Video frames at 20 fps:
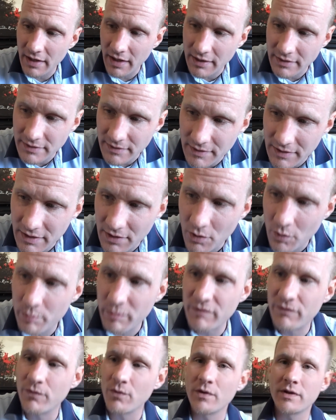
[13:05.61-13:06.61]
And, you know,
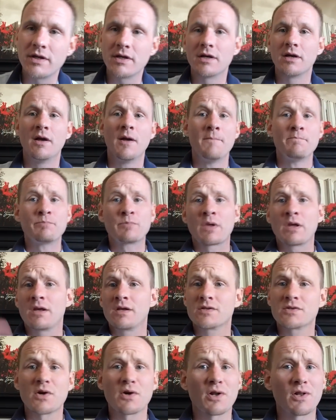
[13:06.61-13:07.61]
before you
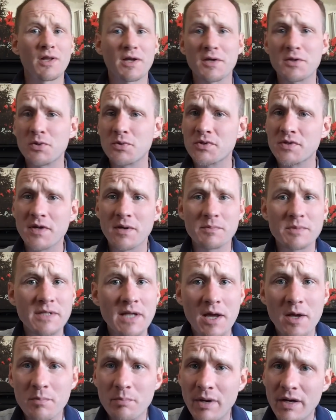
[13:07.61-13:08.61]
start clicking those thumbs
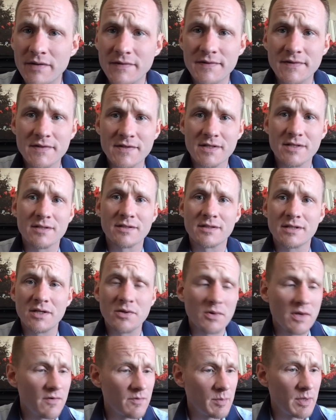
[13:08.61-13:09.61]
down buttons and
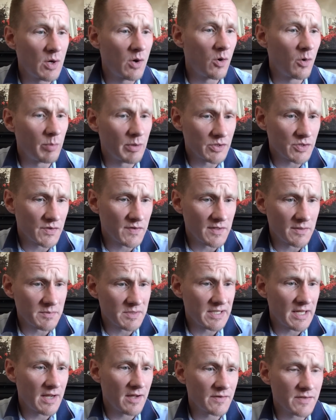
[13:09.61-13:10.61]
you know giving me a whole bunch of
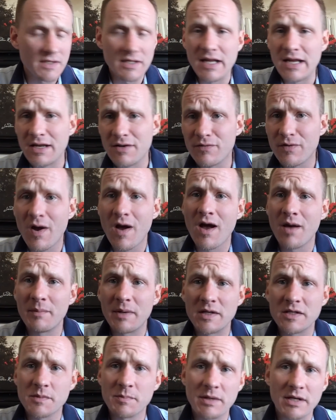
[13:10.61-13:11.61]
thumbs downs and negative
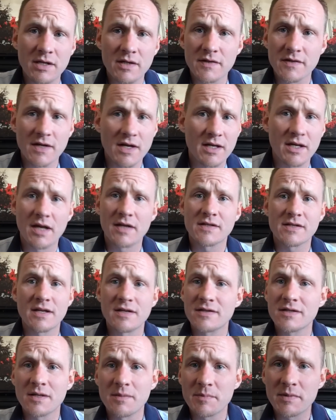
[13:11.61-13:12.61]
comments because I, I
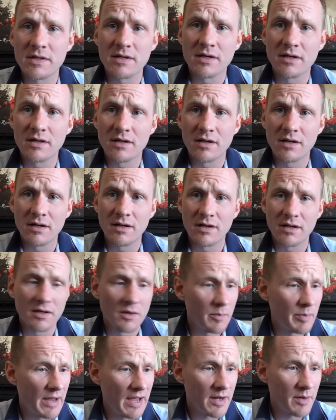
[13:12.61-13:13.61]
said something uh, you
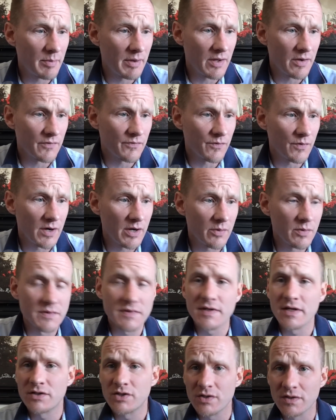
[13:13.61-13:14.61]
know bad about a
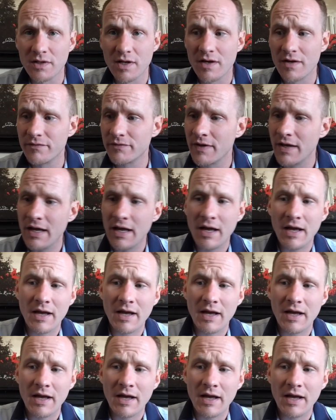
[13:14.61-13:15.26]
fragrance that you love.